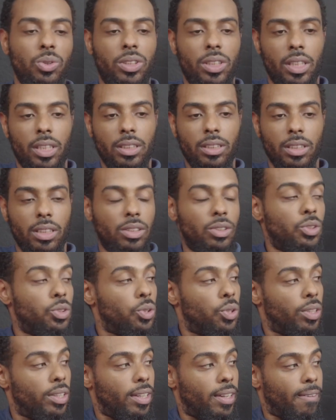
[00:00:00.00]
just
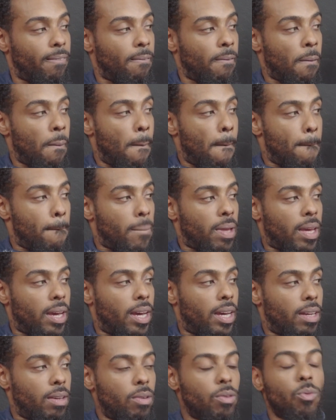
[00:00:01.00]
enjoy it.
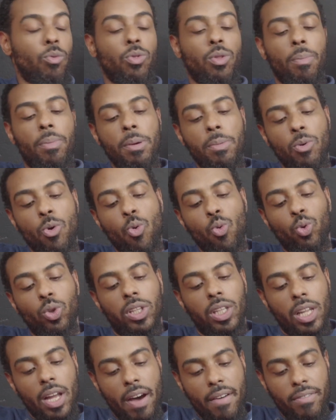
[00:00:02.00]
Okay, the people who
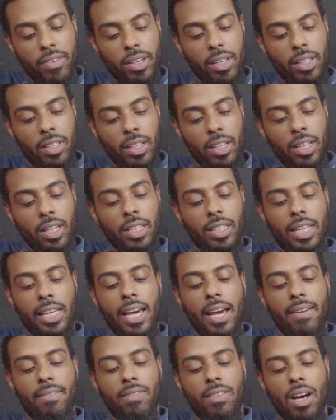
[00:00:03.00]
love it, they
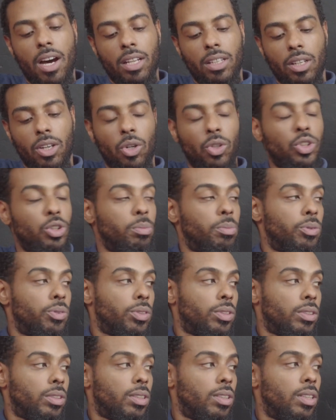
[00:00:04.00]
have
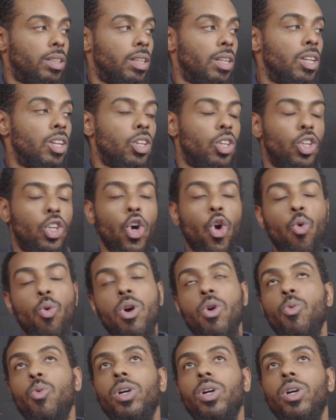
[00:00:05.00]
non-negotiables. No one